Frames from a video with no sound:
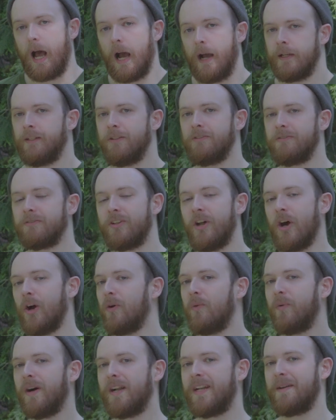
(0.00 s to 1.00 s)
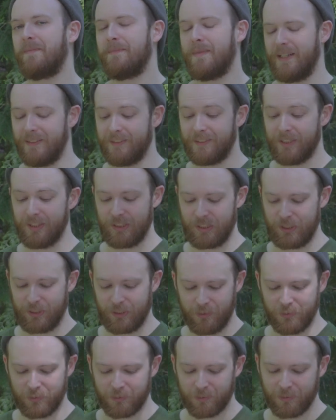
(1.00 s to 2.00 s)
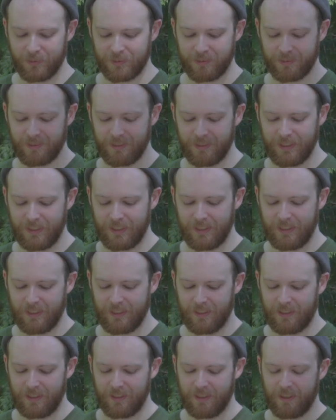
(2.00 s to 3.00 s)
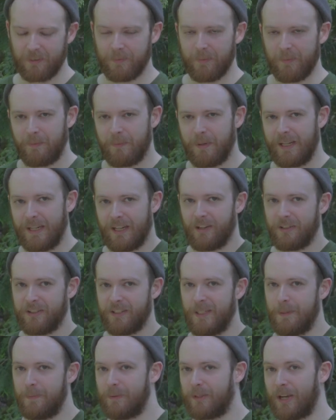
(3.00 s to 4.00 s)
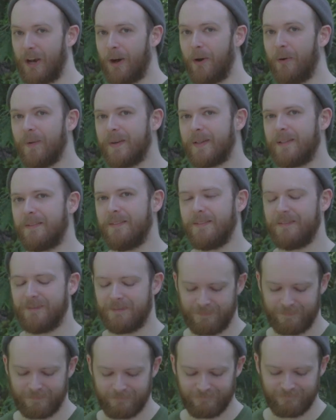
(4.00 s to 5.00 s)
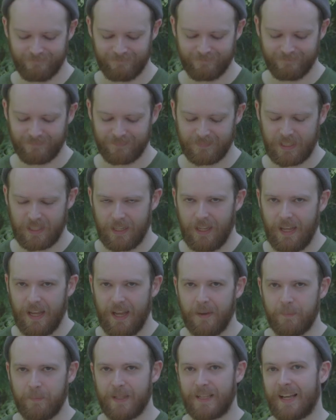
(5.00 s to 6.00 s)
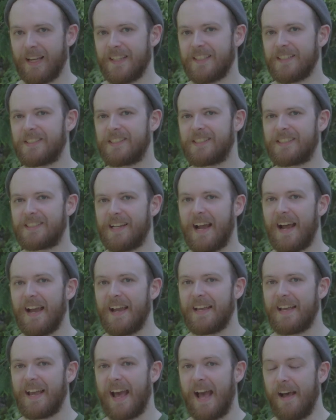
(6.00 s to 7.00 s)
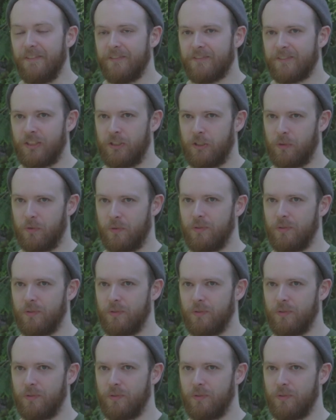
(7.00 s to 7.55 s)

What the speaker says: I don't know what I meant to do, but I'll keep going, because I have to.